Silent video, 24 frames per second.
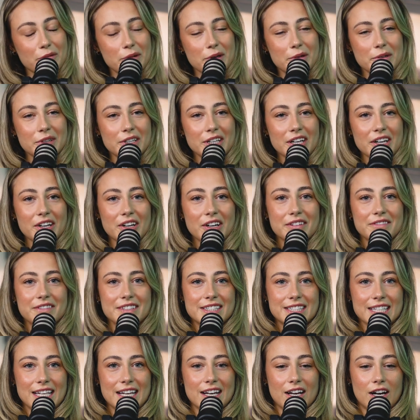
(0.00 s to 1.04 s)
we were going to go for
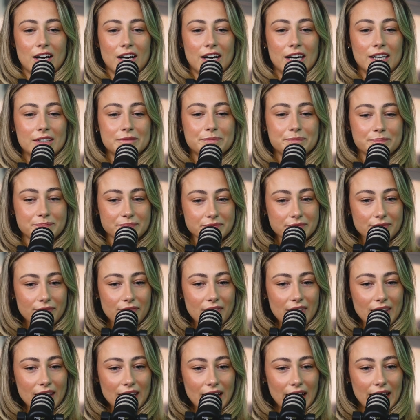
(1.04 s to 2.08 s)
dinner,
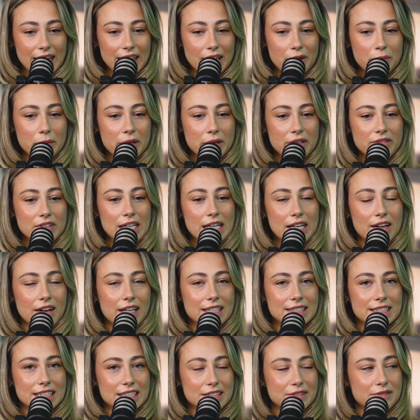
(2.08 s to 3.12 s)
and then we
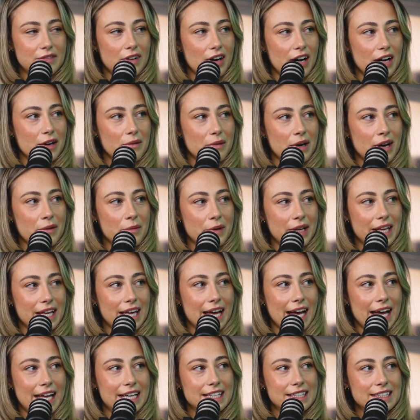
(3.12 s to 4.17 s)
realised it's firework
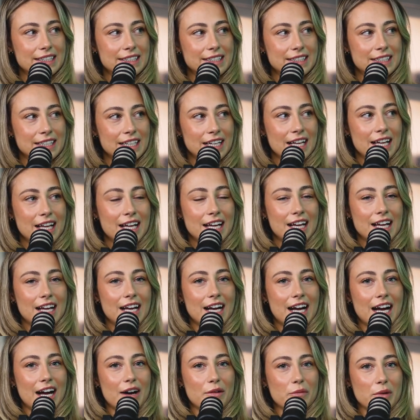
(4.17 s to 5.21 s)
weekend,
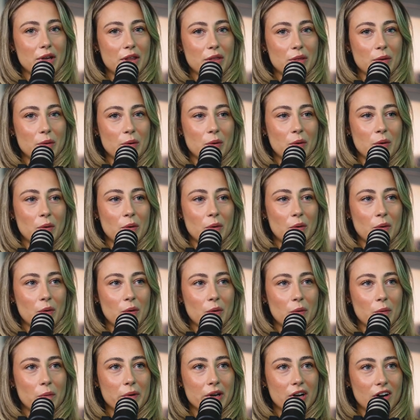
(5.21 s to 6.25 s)
and we thought
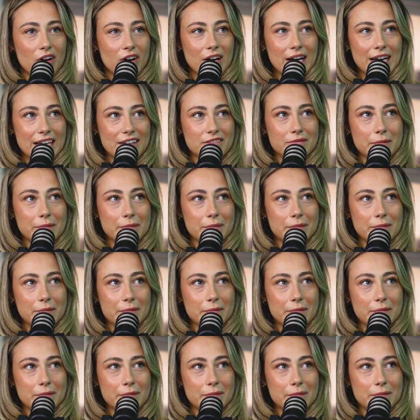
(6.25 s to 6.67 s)
we can't leave